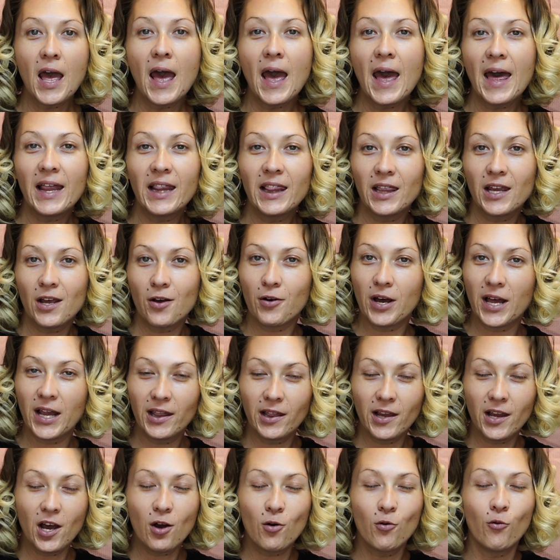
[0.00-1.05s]
Hello,
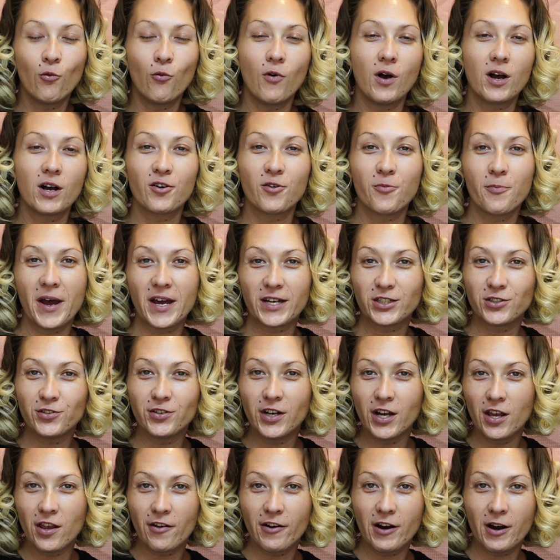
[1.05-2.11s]
hello, and welcome back to
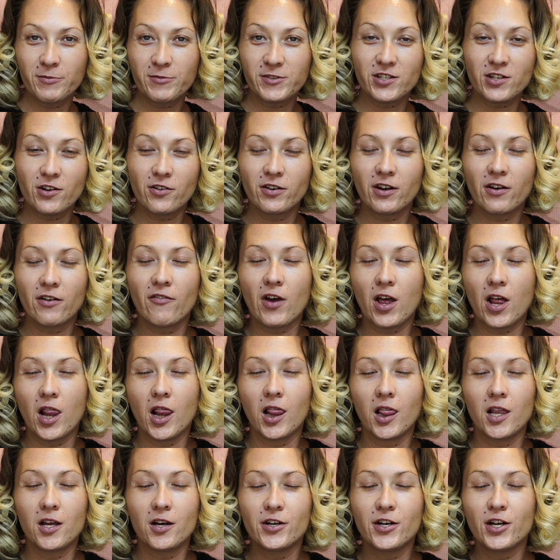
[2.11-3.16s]
another episode of
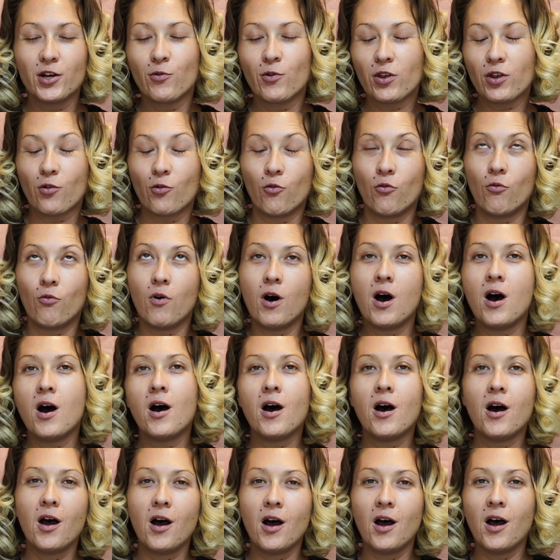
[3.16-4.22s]
Learning with
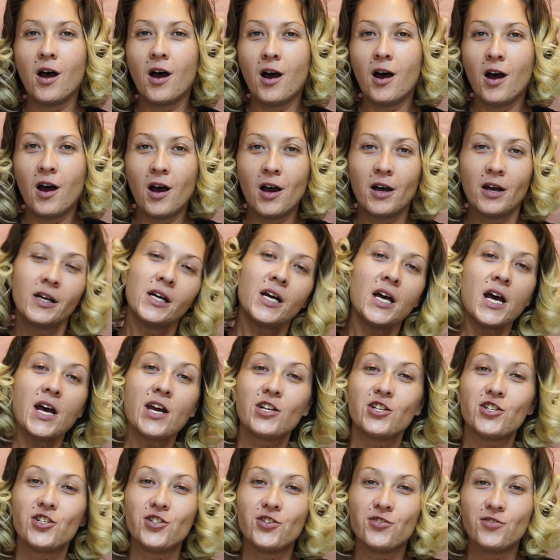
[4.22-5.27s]
Qua.
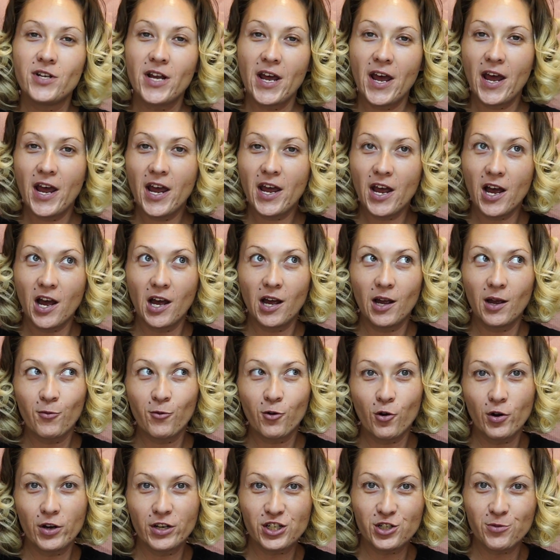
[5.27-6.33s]
Today I'm
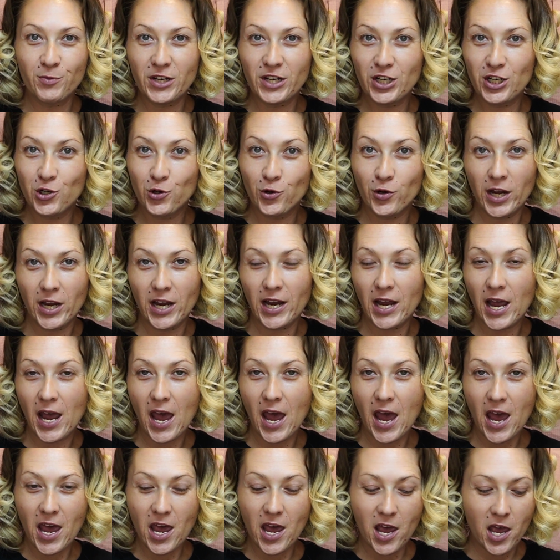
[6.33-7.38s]
going to be doing
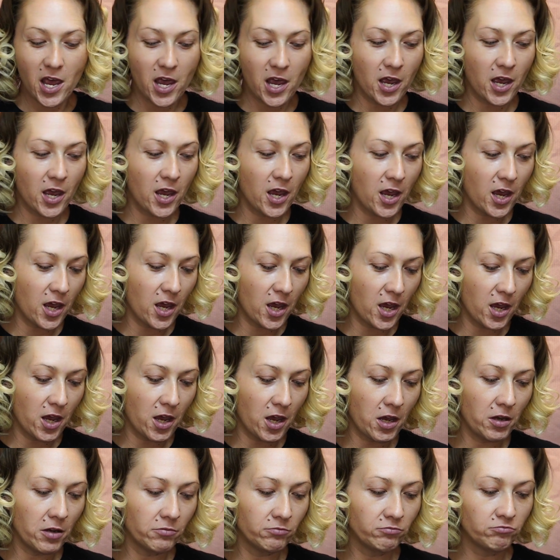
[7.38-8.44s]

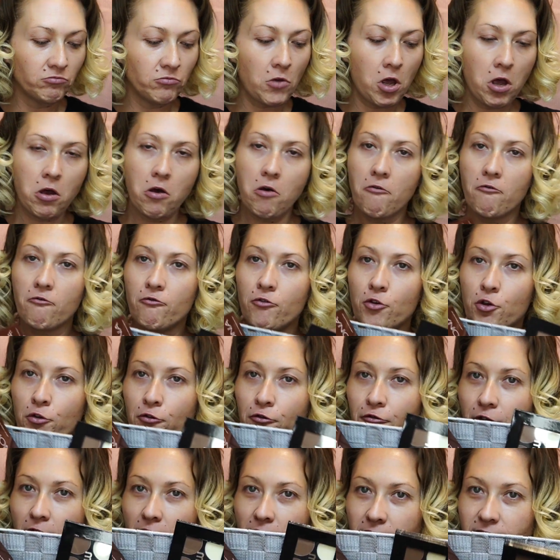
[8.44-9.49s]
a full
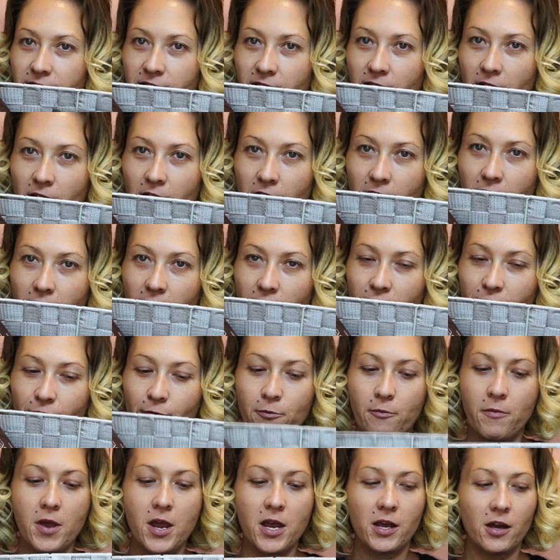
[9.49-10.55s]
face of
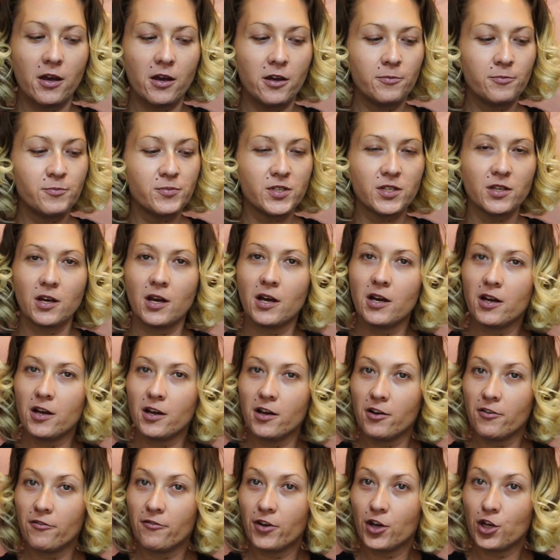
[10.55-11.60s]
makeups
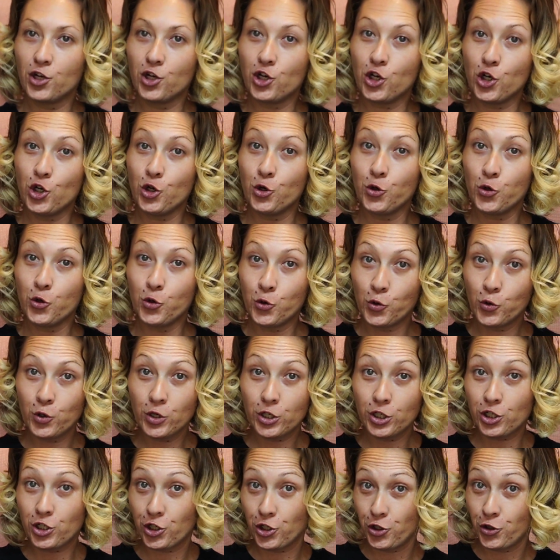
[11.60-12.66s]
of new
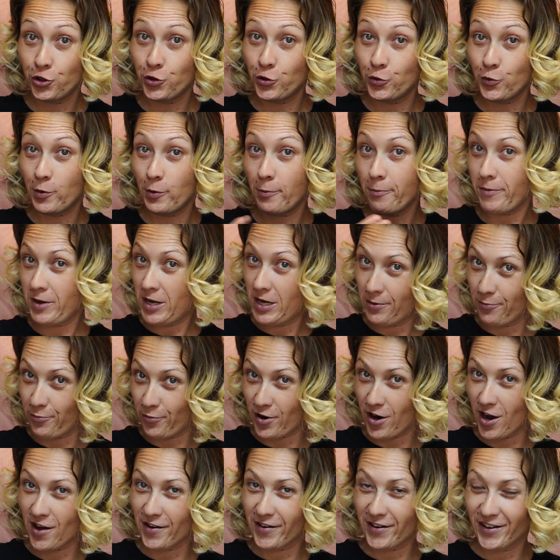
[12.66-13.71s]
to me
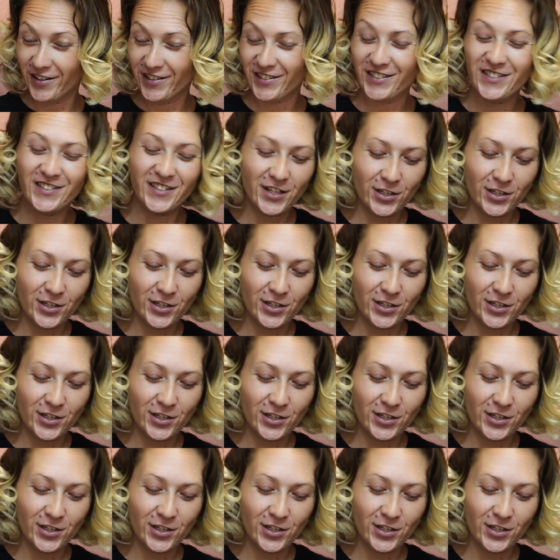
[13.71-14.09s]
products.